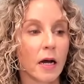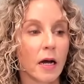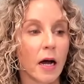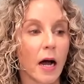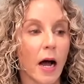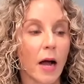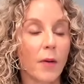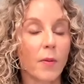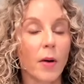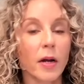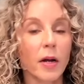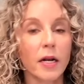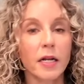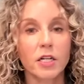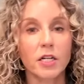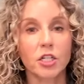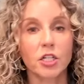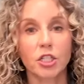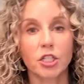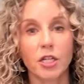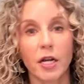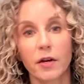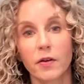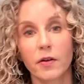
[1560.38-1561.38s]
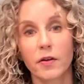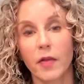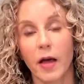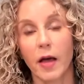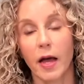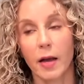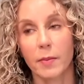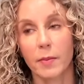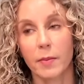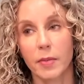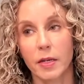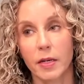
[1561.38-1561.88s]
I wanted to share
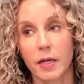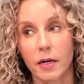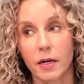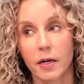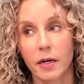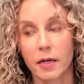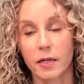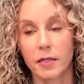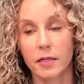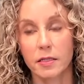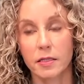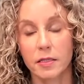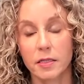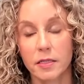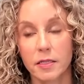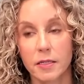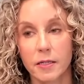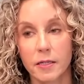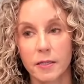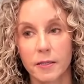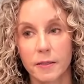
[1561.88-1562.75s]
that because